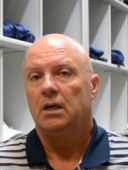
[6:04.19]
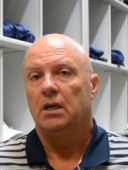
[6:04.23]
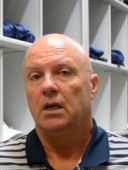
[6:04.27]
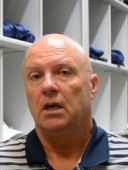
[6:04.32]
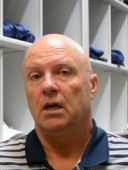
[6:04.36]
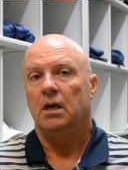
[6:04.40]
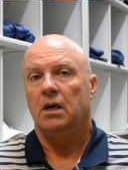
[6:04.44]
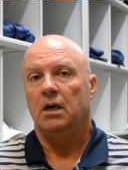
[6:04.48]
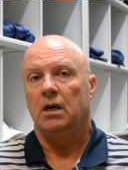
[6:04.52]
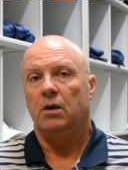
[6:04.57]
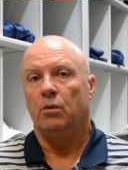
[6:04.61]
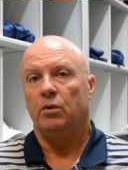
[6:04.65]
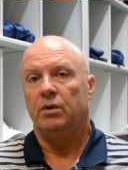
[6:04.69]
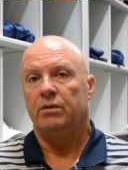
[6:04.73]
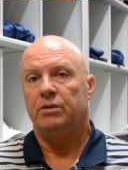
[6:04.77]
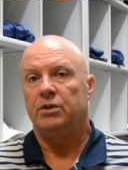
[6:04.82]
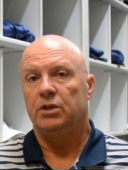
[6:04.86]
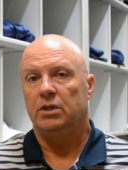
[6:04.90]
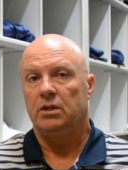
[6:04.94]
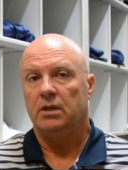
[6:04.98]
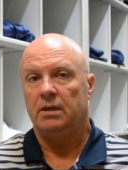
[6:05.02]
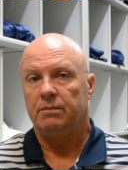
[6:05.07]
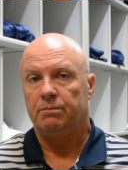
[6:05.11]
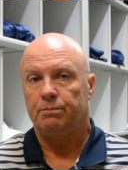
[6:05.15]
Uh, we
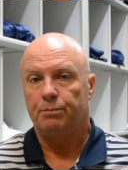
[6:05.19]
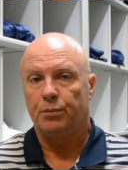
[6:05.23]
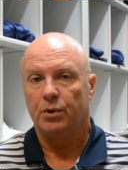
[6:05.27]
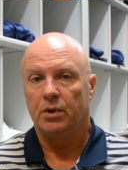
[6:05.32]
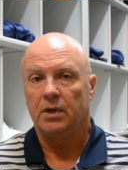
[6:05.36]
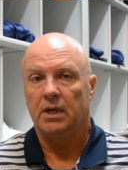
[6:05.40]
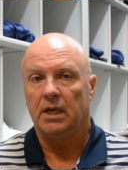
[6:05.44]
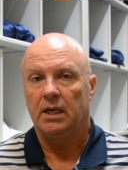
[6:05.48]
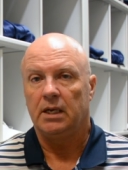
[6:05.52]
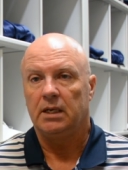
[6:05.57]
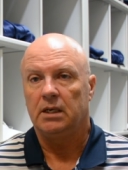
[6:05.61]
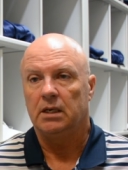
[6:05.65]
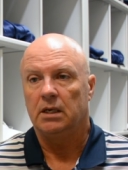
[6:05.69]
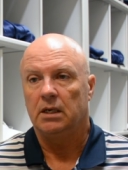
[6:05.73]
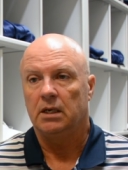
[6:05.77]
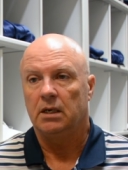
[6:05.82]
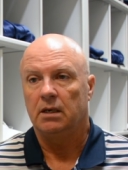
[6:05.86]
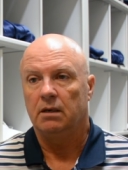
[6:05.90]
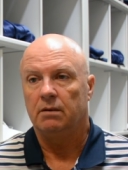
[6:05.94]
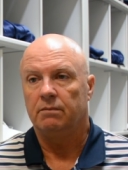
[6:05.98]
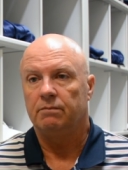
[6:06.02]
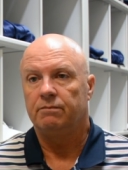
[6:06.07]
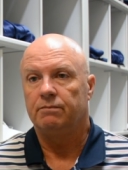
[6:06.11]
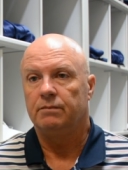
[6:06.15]
did put a, uh,